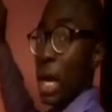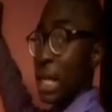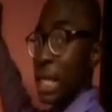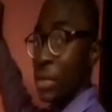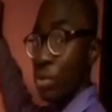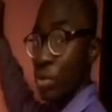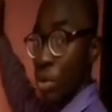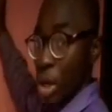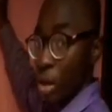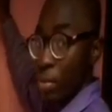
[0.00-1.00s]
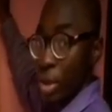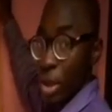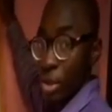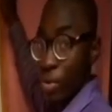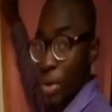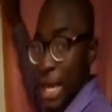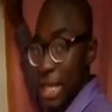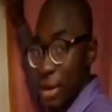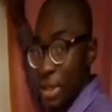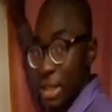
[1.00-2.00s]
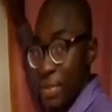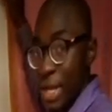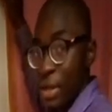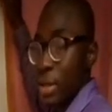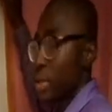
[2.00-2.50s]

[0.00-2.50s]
and then you write down the remainder.